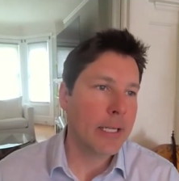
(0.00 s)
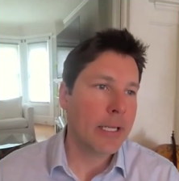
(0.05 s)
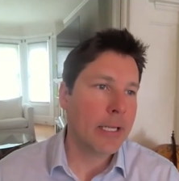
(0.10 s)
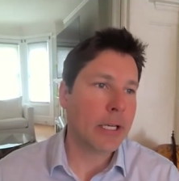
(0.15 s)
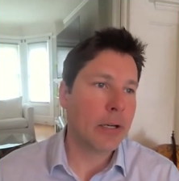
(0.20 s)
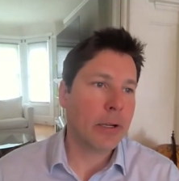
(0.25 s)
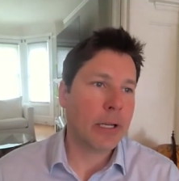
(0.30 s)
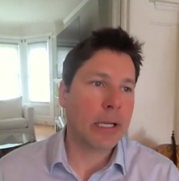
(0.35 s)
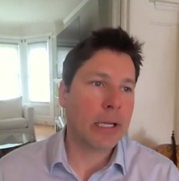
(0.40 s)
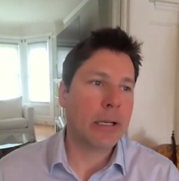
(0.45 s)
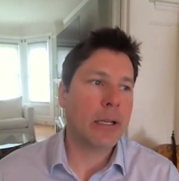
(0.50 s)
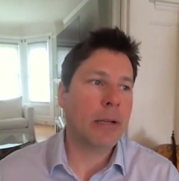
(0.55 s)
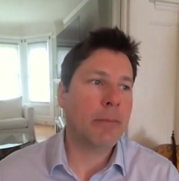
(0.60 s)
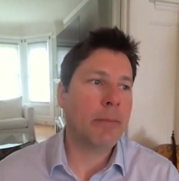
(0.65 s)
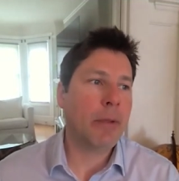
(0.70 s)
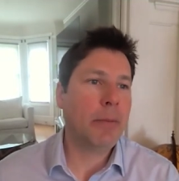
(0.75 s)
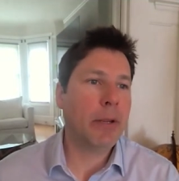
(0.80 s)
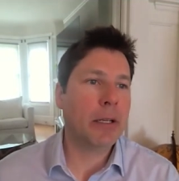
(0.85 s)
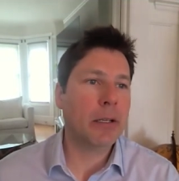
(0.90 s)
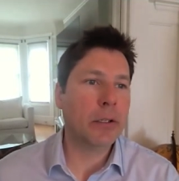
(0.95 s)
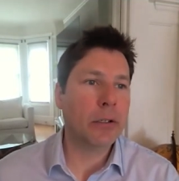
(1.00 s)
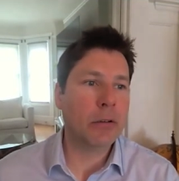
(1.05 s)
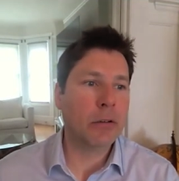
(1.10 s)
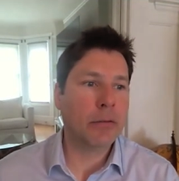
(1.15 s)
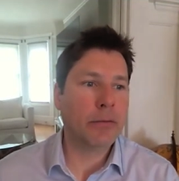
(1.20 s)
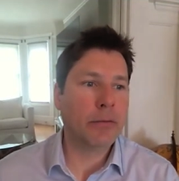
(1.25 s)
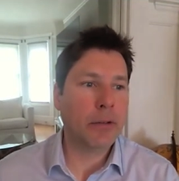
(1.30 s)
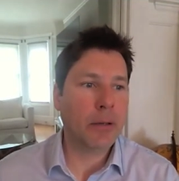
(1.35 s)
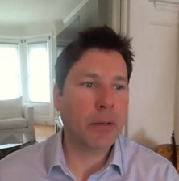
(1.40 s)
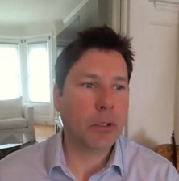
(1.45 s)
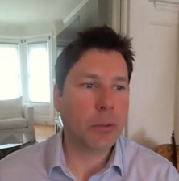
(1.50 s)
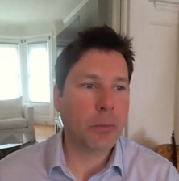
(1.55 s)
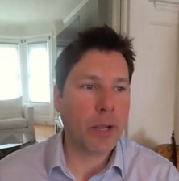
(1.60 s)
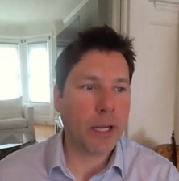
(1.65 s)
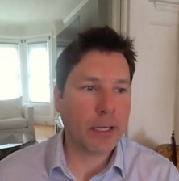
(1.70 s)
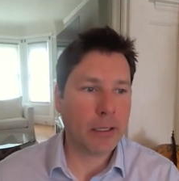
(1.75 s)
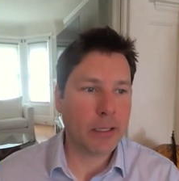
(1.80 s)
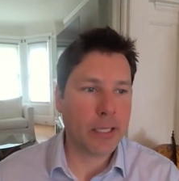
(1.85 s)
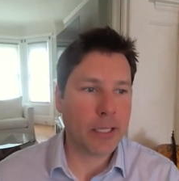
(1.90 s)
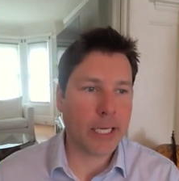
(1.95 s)
and maybe in lieu of
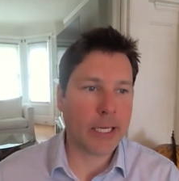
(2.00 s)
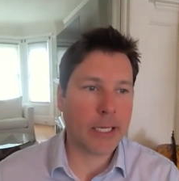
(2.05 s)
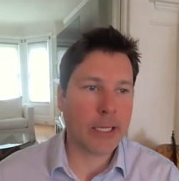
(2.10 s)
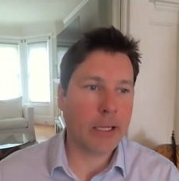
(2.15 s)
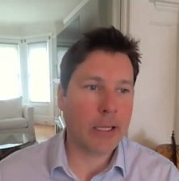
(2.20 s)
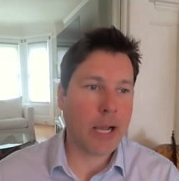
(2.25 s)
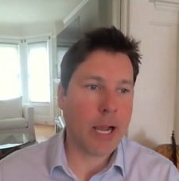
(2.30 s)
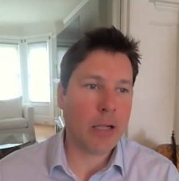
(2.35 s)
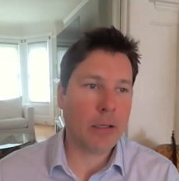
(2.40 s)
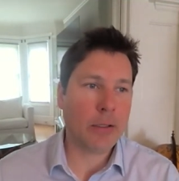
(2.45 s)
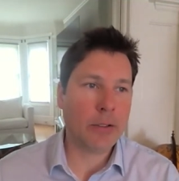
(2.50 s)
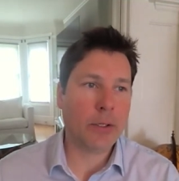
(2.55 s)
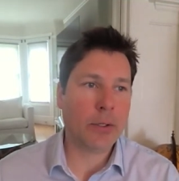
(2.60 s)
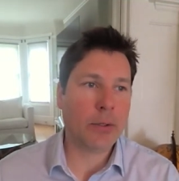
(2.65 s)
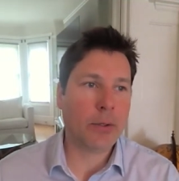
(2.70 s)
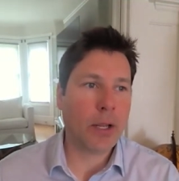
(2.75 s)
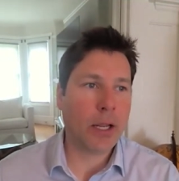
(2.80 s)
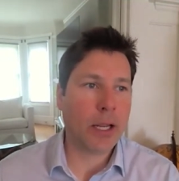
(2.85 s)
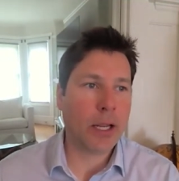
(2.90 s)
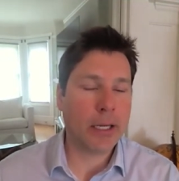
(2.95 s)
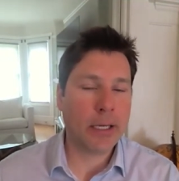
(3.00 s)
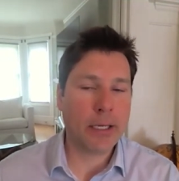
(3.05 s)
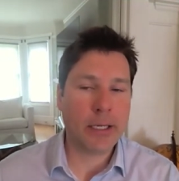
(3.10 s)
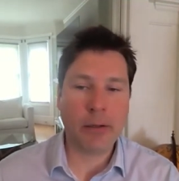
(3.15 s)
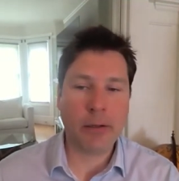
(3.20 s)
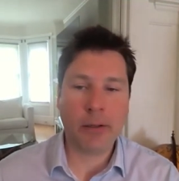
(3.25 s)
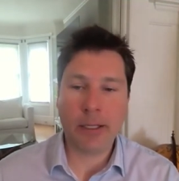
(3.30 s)
speculating, I'll just say,